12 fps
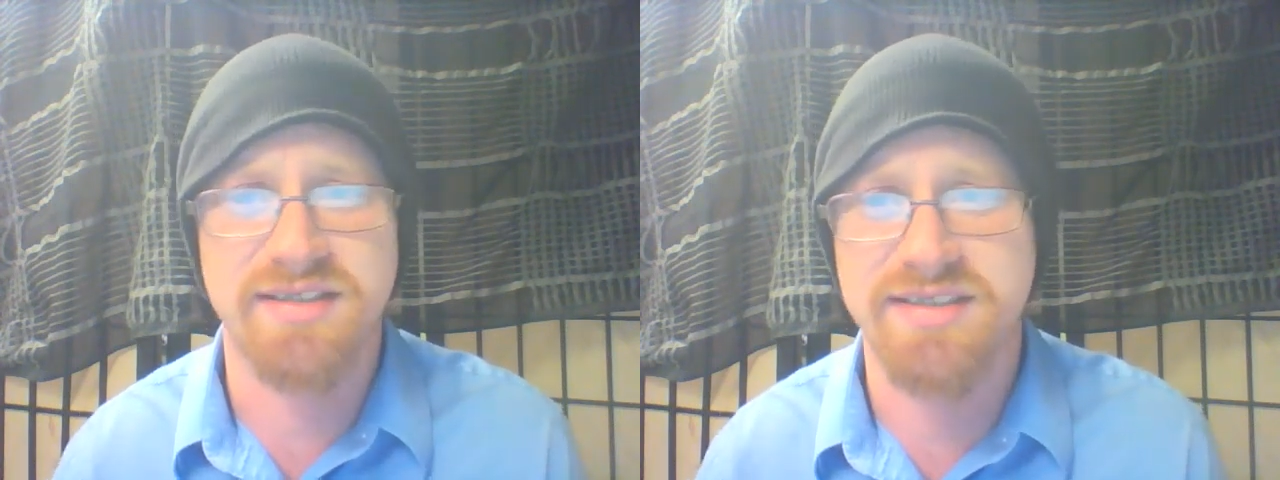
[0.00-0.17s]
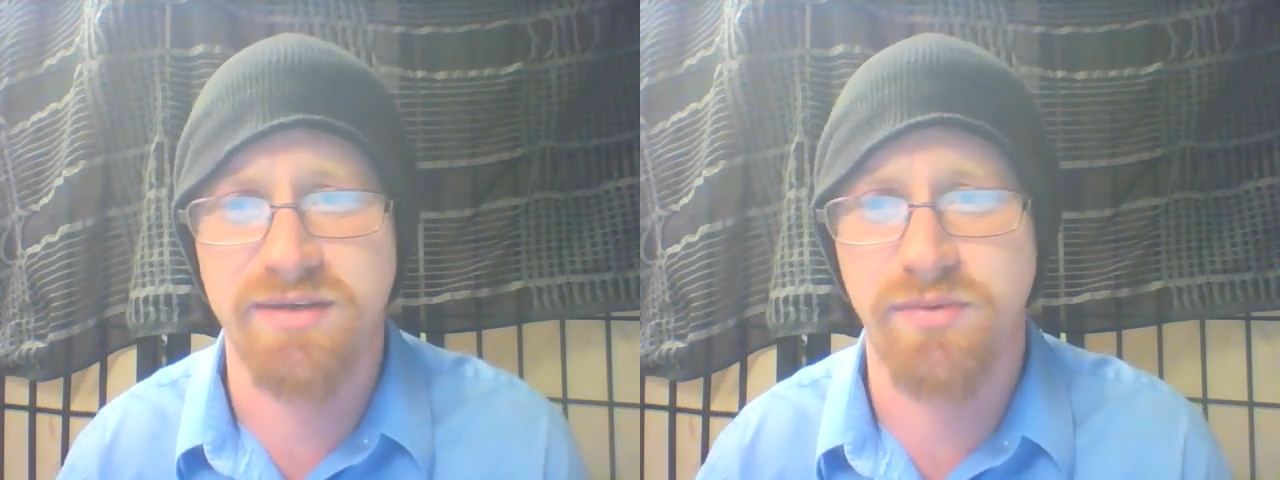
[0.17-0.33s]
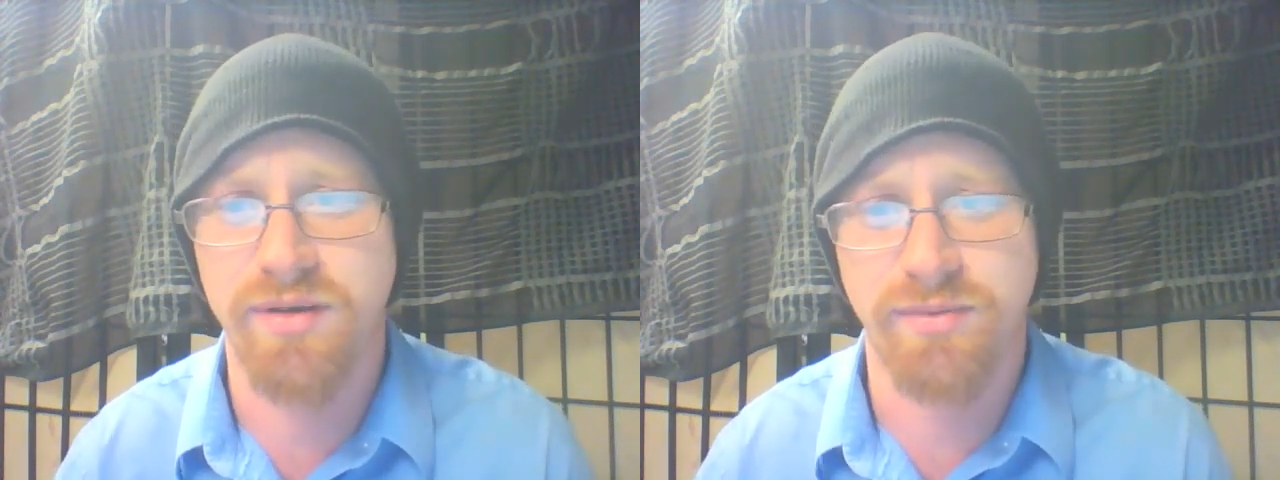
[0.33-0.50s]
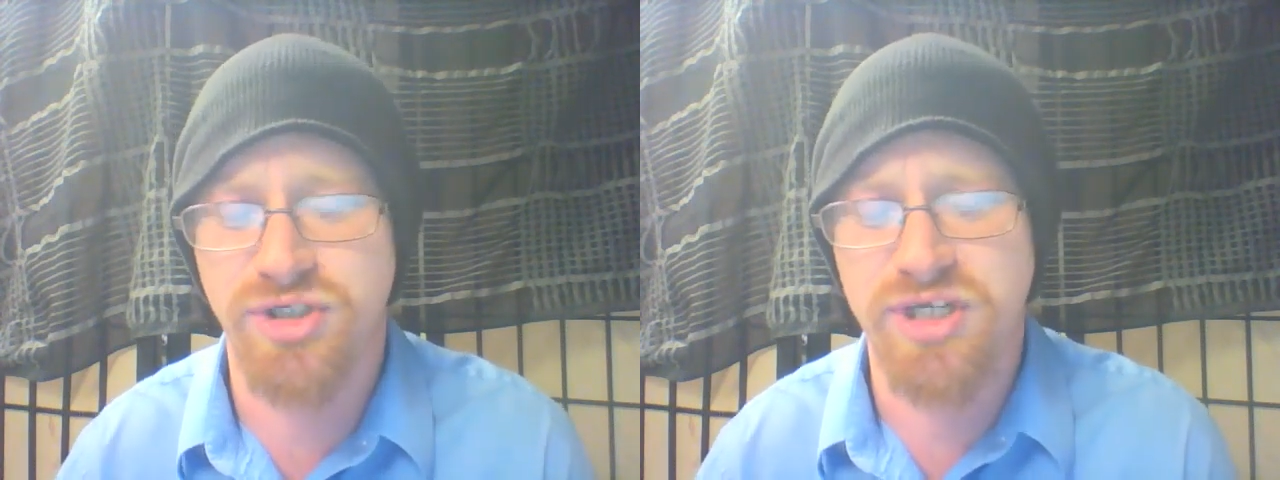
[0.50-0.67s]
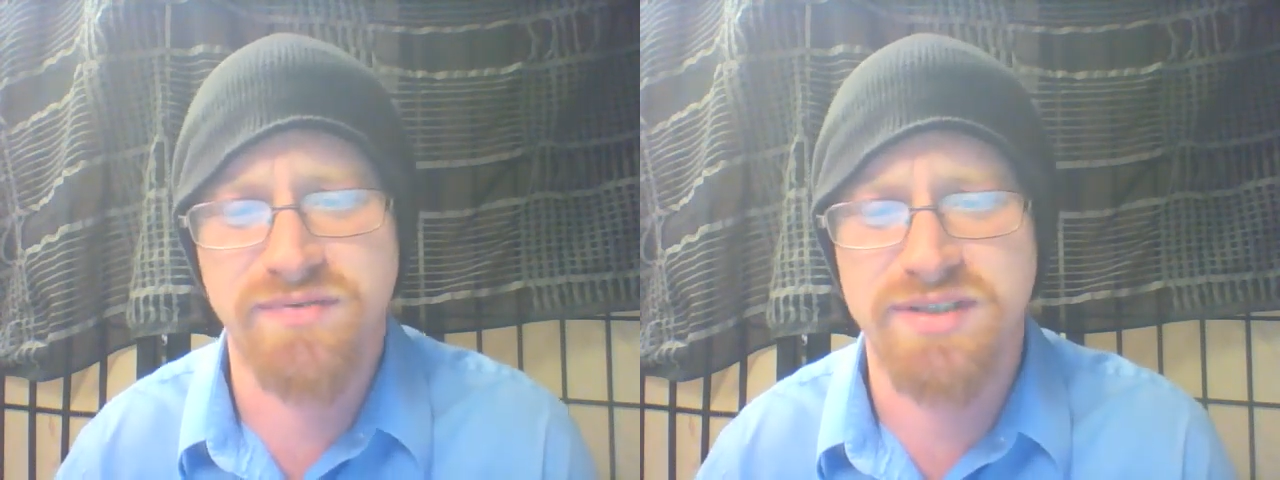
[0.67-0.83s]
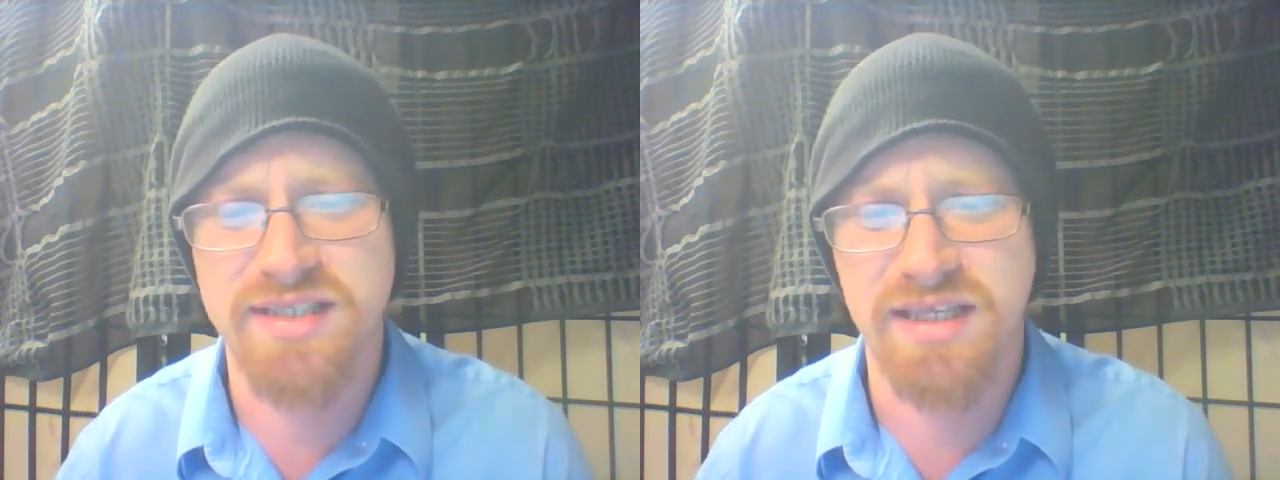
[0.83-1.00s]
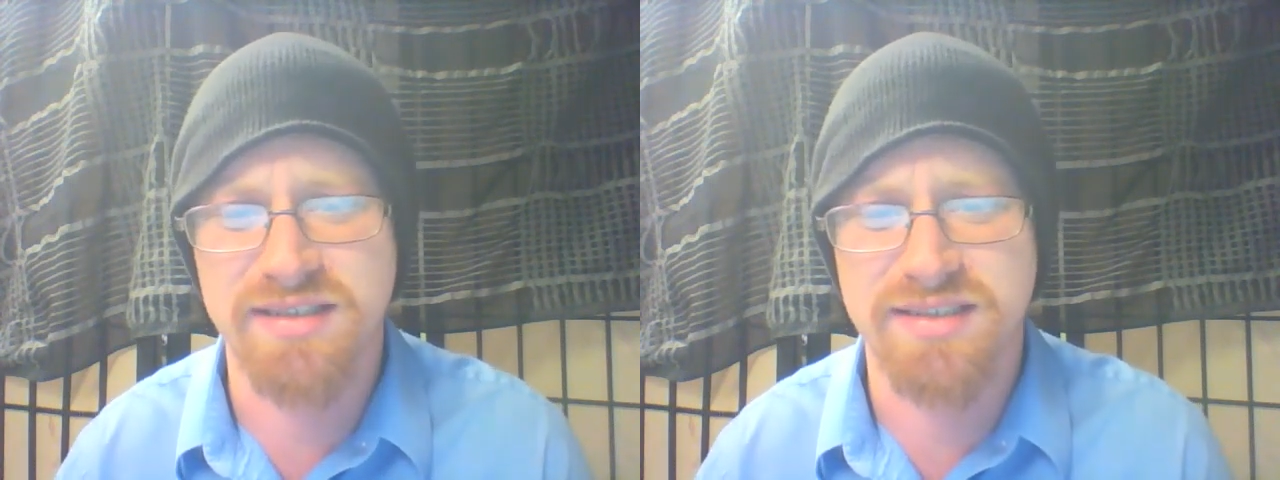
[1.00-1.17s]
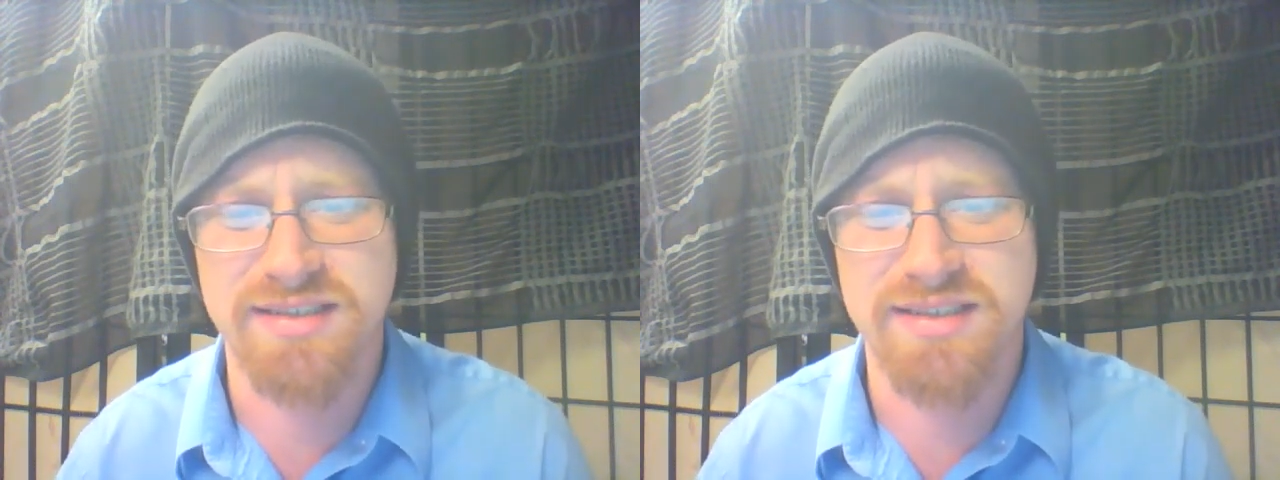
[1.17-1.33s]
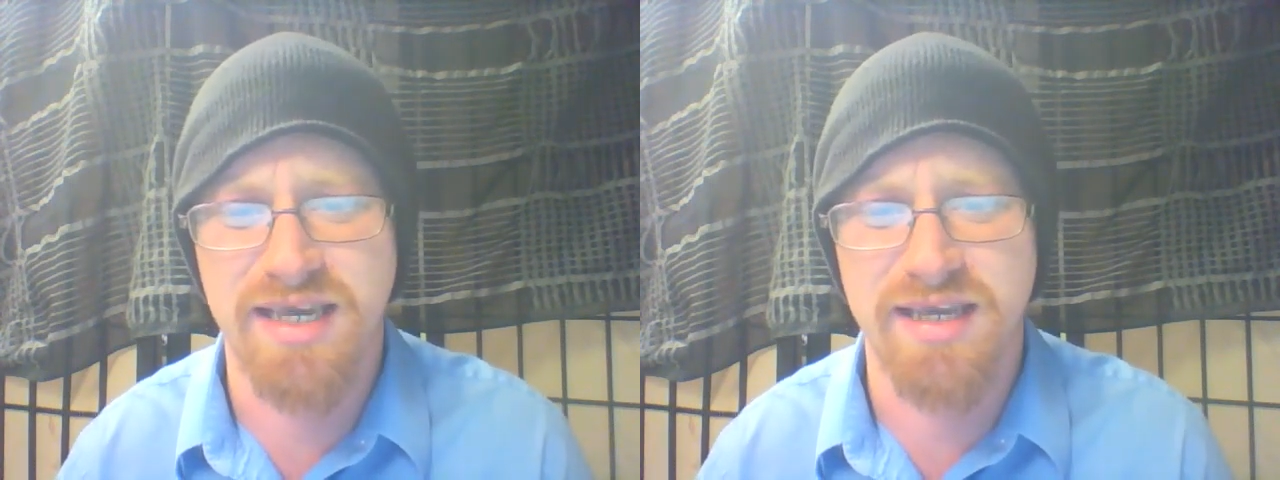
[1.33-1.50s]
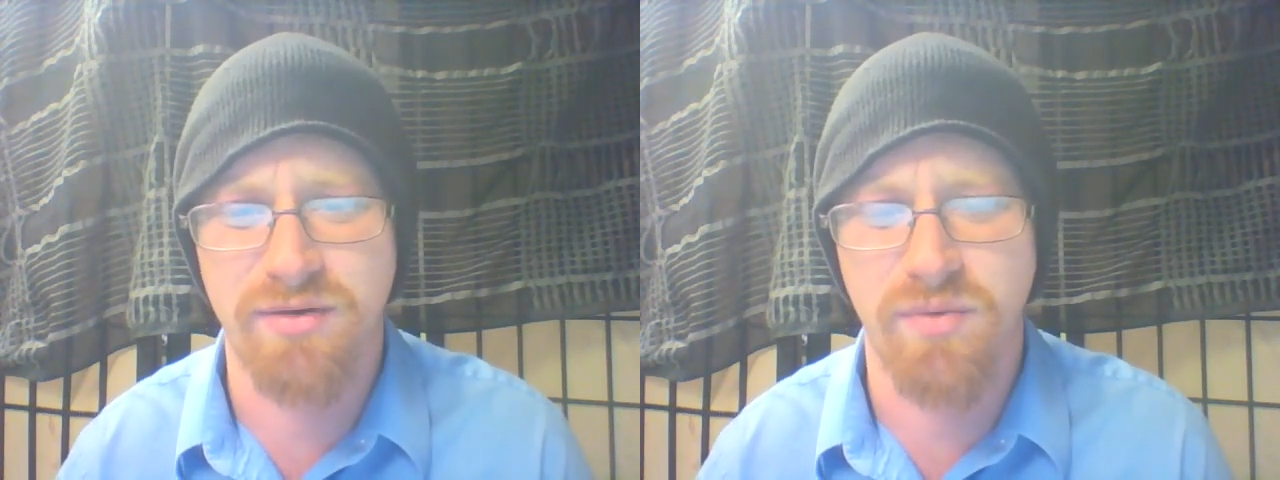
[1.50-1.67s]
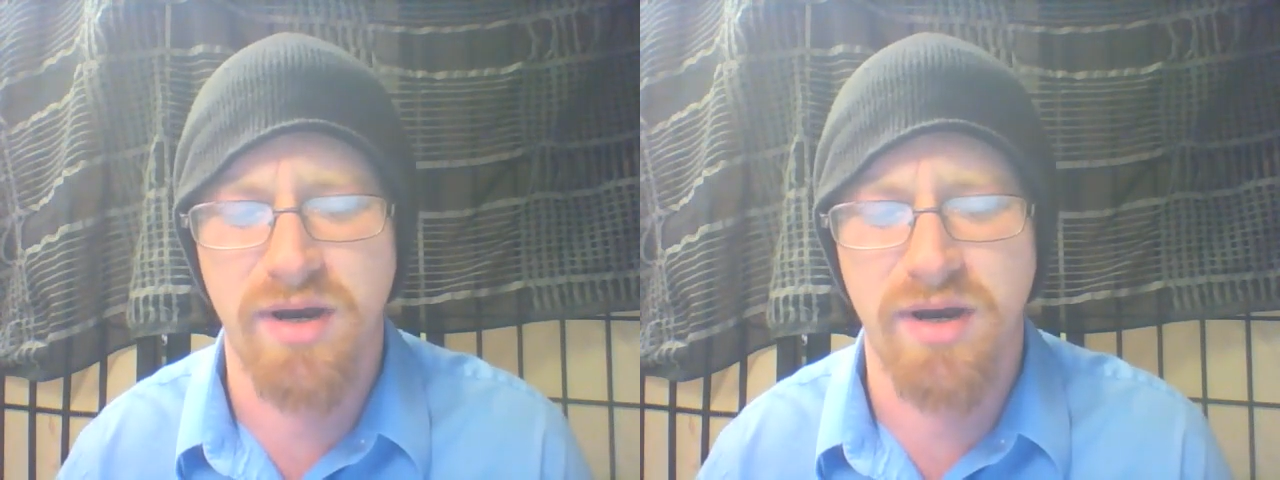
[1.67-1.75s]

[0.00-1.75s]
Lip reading: let's say we achieve a stateless society,